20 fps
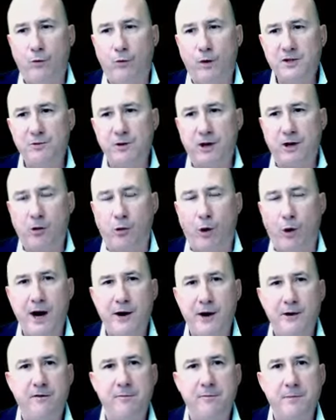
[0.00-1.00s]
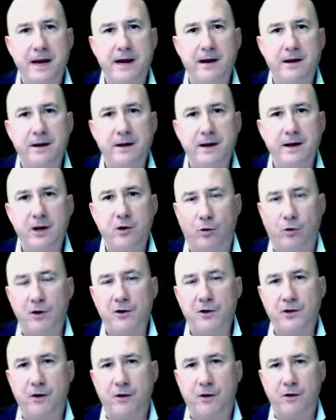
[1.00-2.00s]
required of me in order
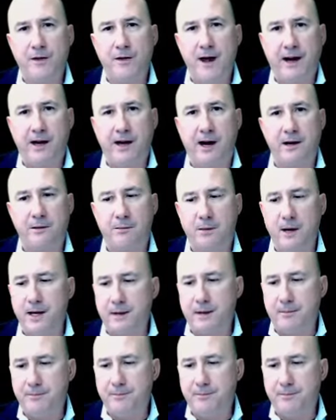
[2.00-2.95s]
to earn that kind of money?